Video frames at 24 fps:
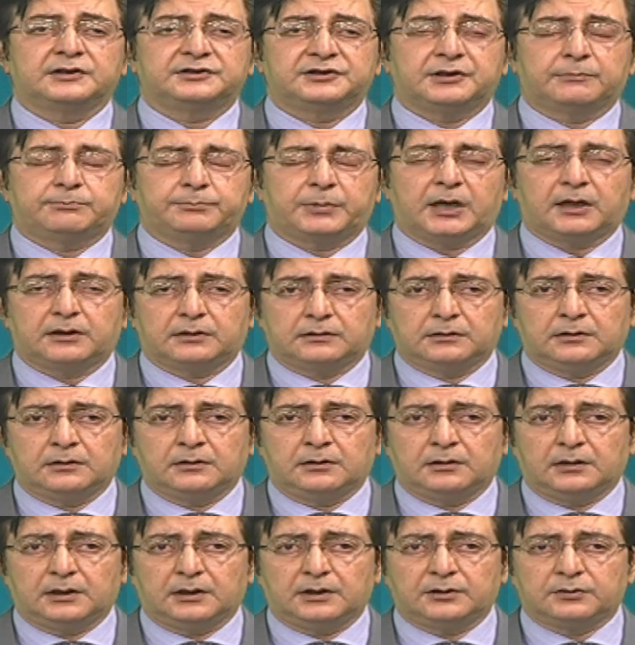Japan,
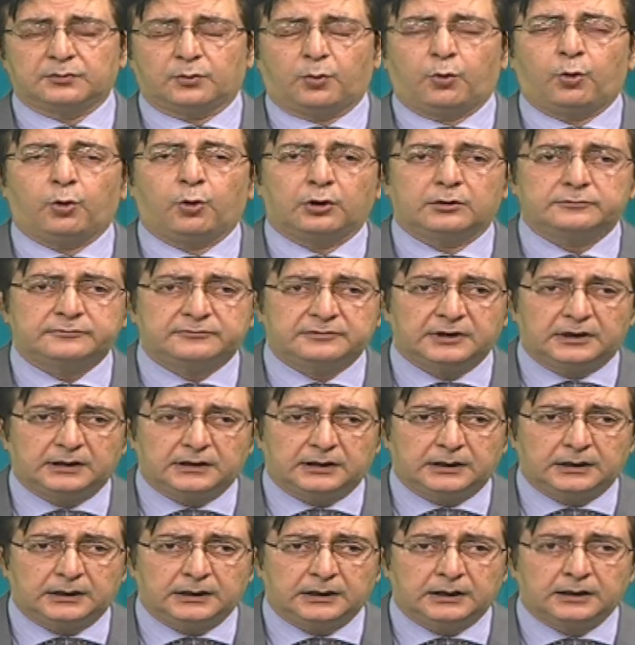is
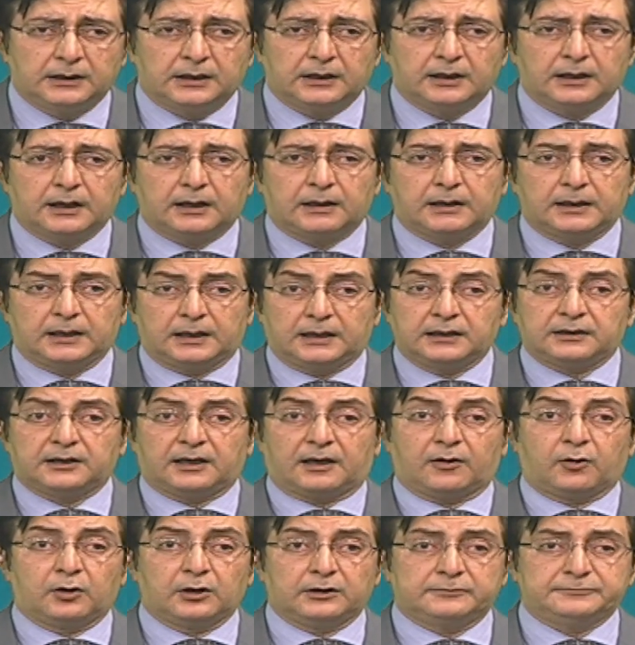already
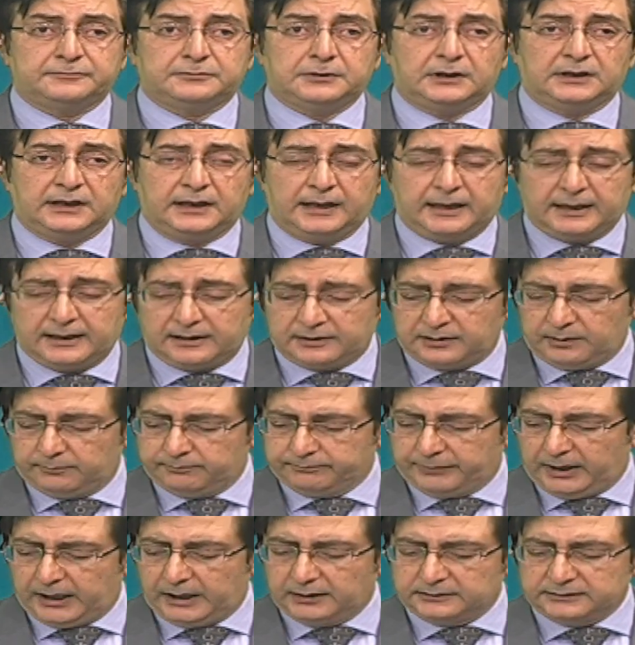has a
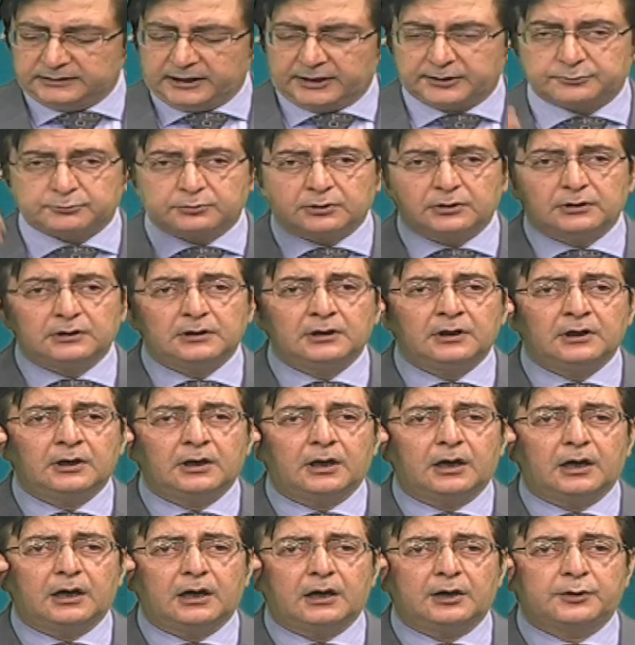bilateral
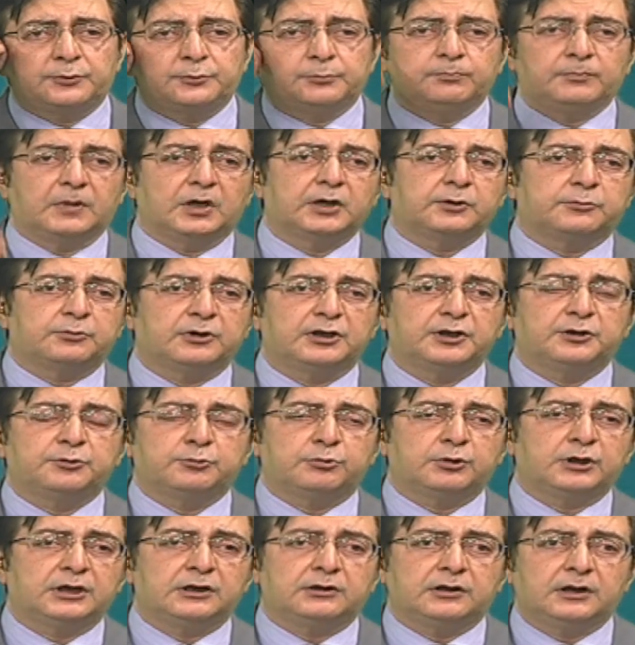military
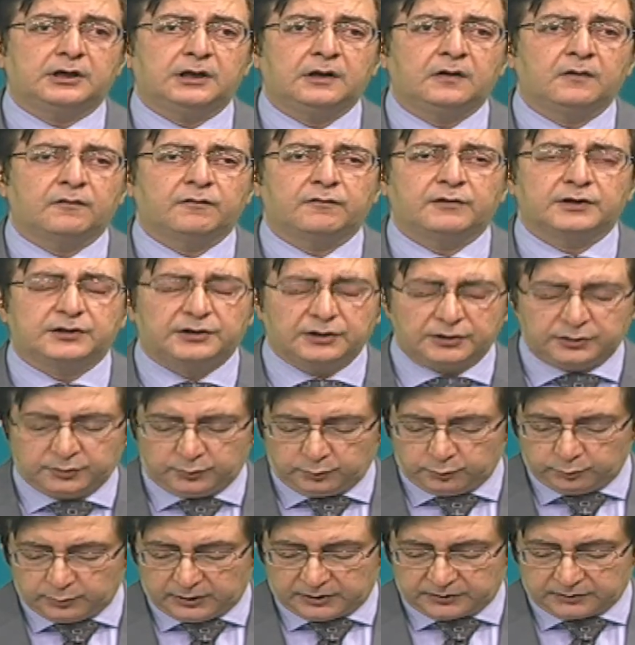treaty with the
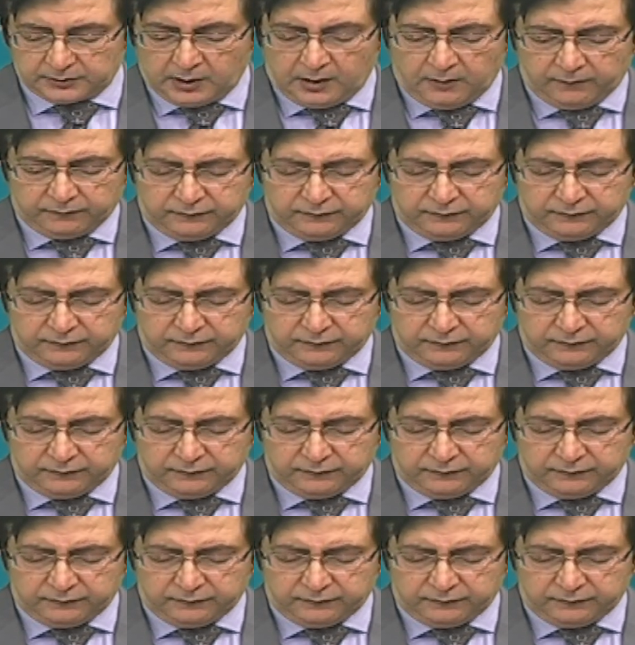U.S.